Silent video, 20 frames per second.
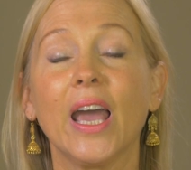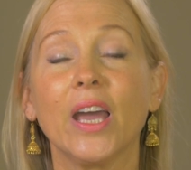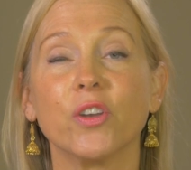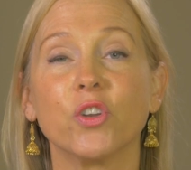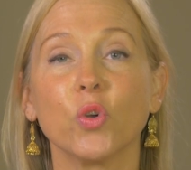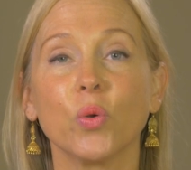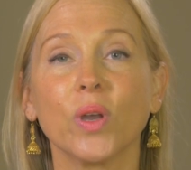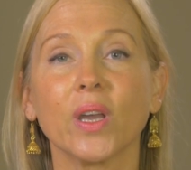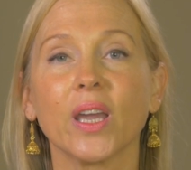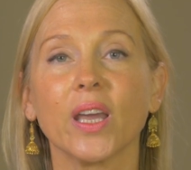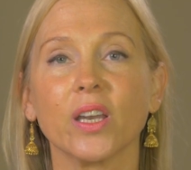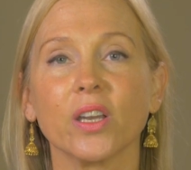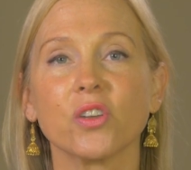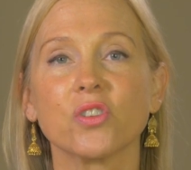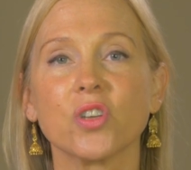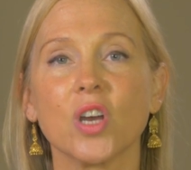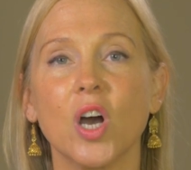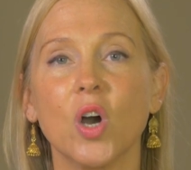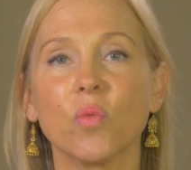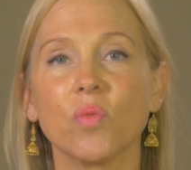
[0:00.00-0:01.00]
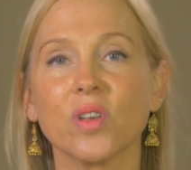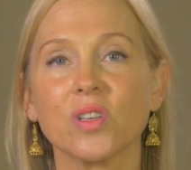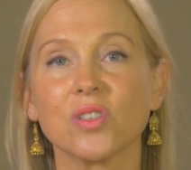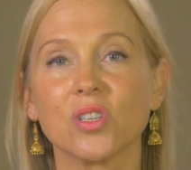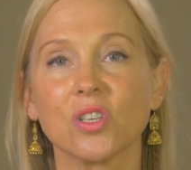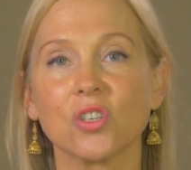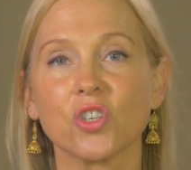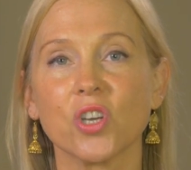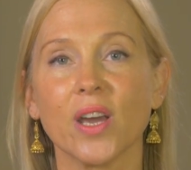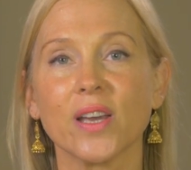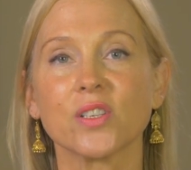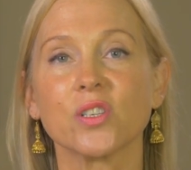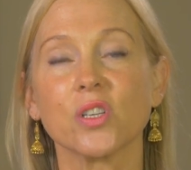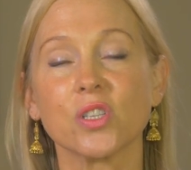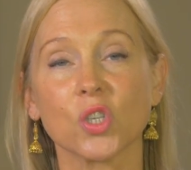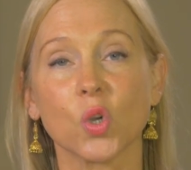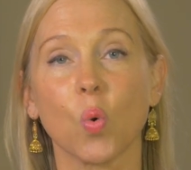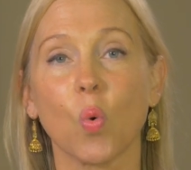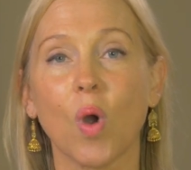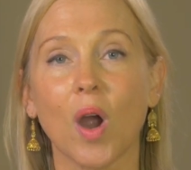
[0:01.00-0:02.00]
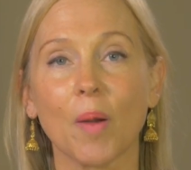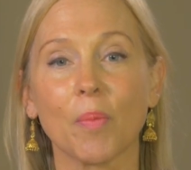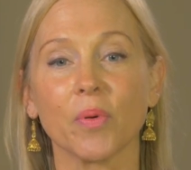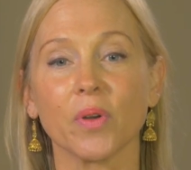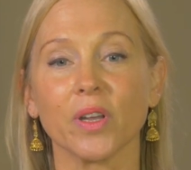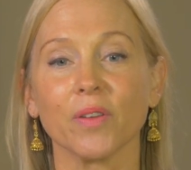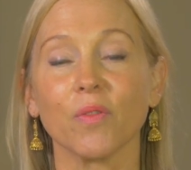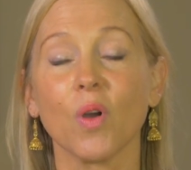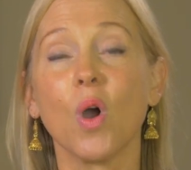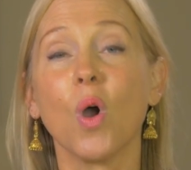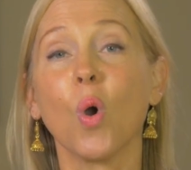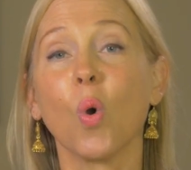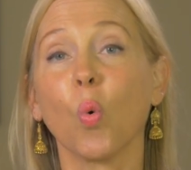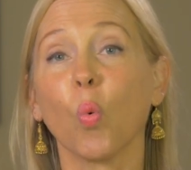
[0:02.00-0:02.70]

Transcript: and doing it in a tone that suggests it's cooperative.